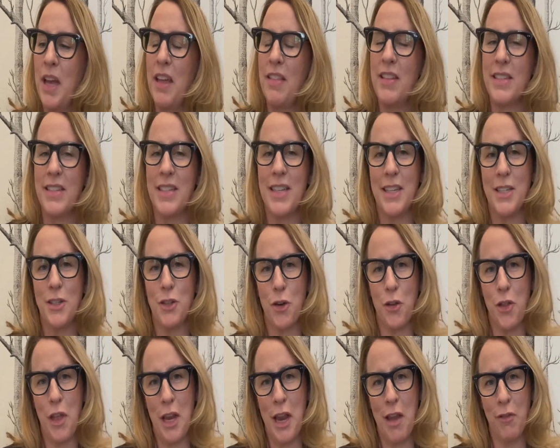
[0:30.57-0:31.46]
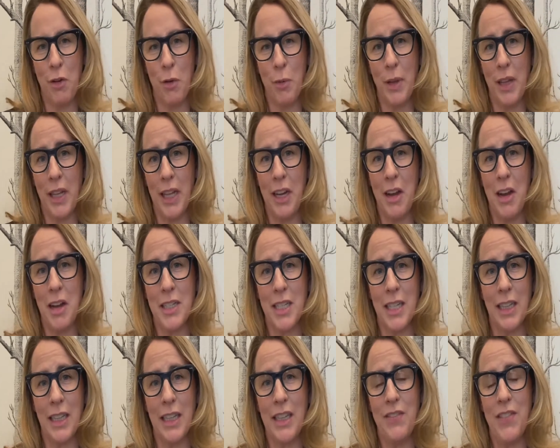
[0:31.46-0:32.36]
the sister that never really got
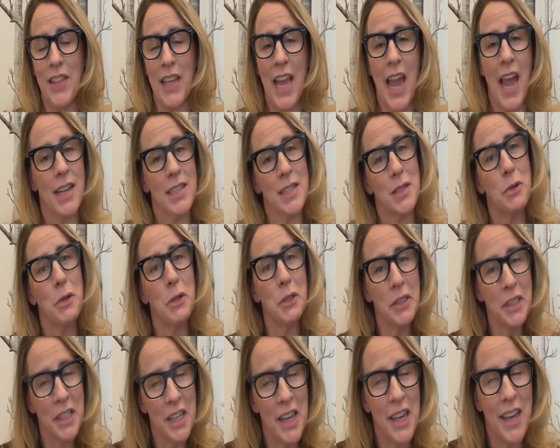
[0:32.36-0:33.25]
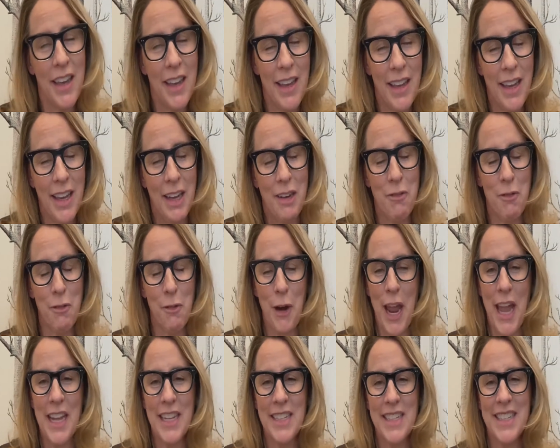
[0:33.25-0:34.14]
to leave the castle in
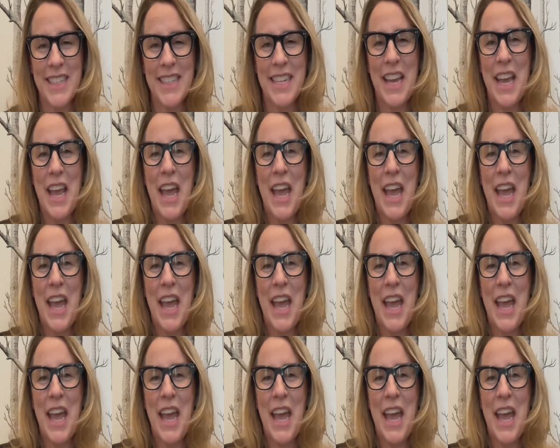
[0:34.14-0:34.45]
France.